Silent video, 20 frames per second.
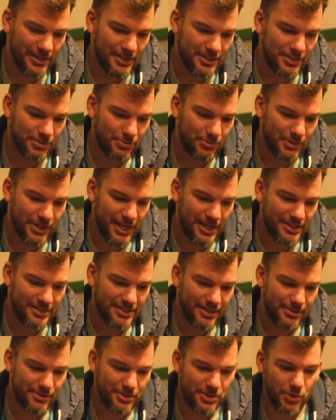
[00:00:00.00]
is 3/8
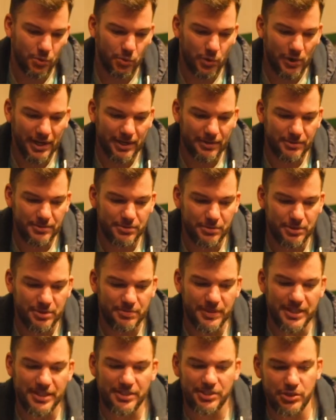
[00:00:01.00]
ounce to 1 ounce, which
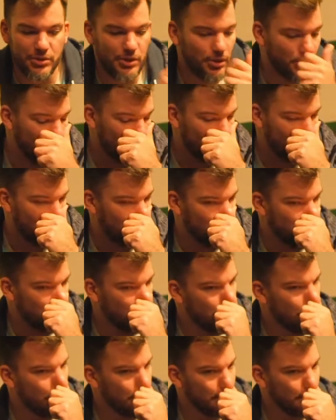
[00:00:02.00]
means you can throw